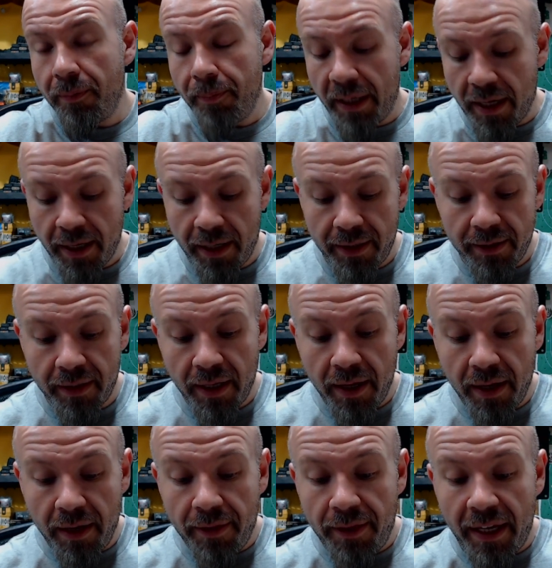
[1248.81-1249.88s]
because
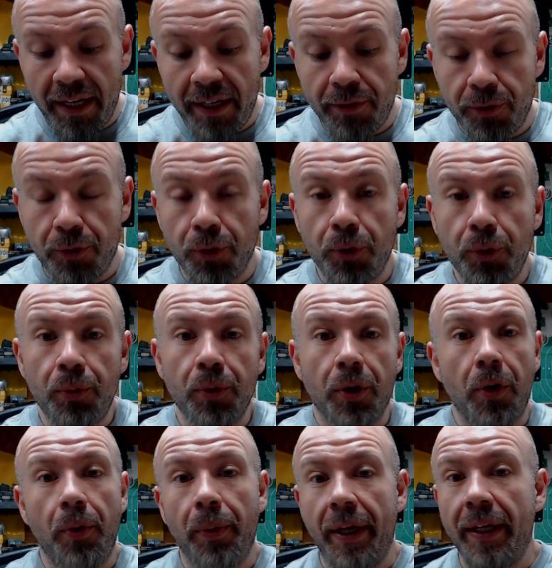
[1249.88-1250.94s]
they do
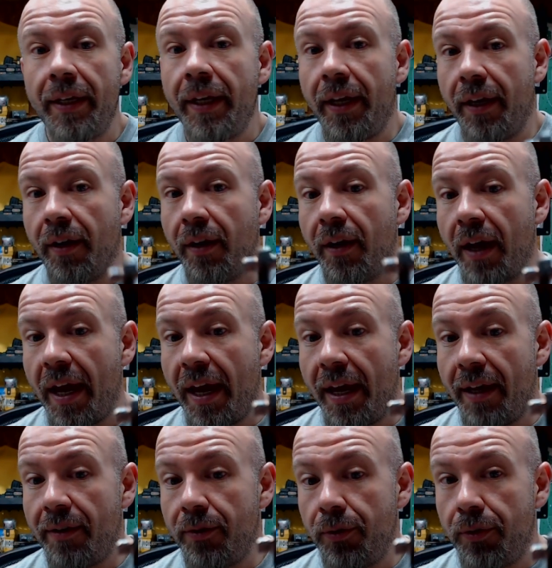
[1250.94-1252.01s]
go in here
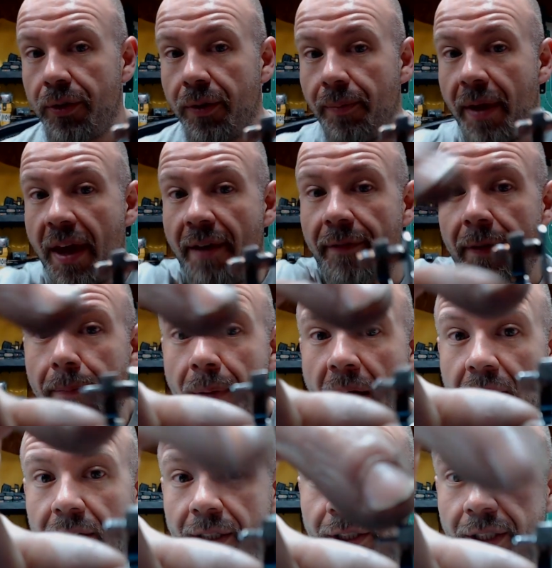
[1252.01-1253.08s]
and do some heavy
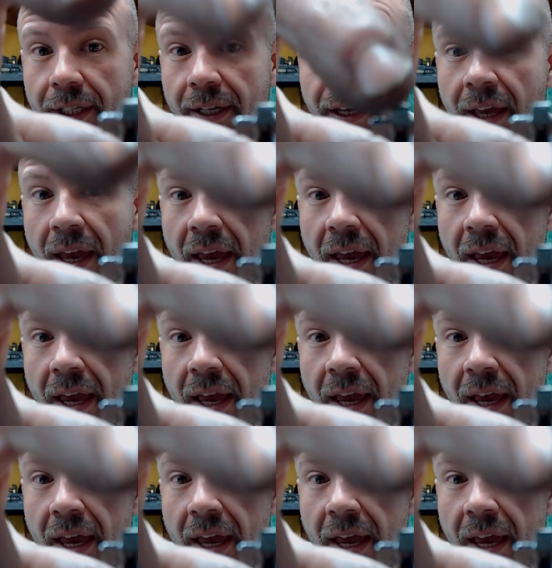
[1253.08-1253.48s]
polishing